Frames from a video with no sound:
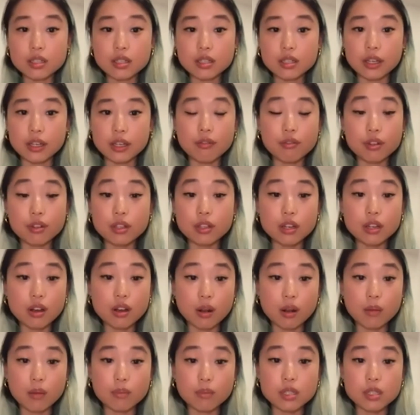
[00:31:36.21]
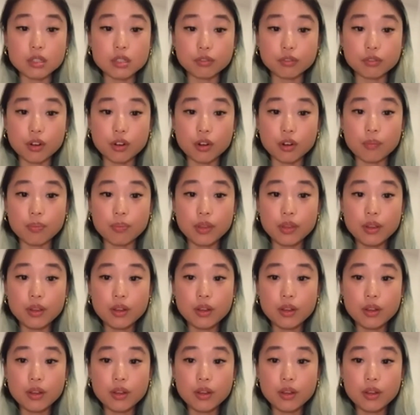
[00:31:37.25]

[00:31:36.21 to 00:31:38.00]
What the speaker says: Like, it really comes from